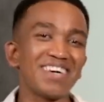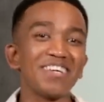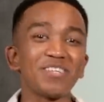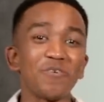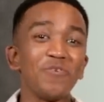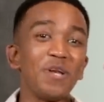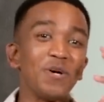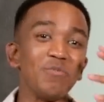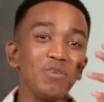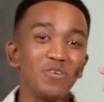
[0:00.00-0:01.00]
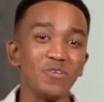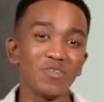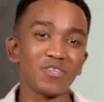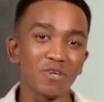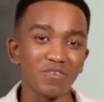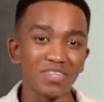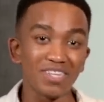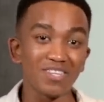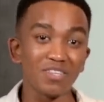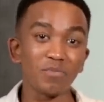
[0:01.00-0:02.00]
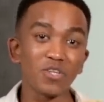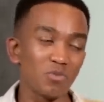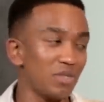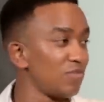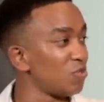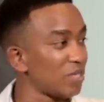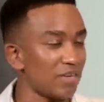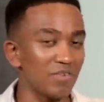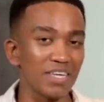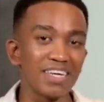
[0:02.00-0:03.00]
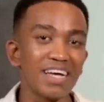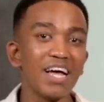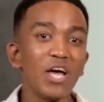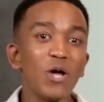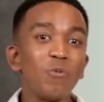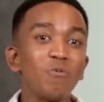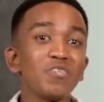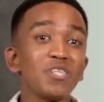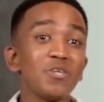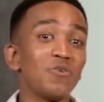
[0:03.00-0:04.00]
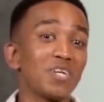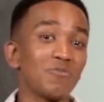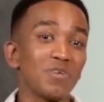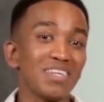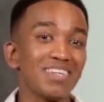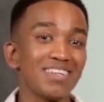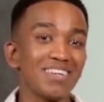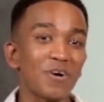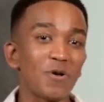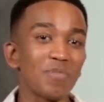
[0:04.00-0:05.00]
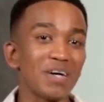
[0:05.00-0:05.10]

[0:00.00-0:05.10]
guys, I really hope you've enjoyed this conversation as much as we've enjoyed having it. We'll see you next week on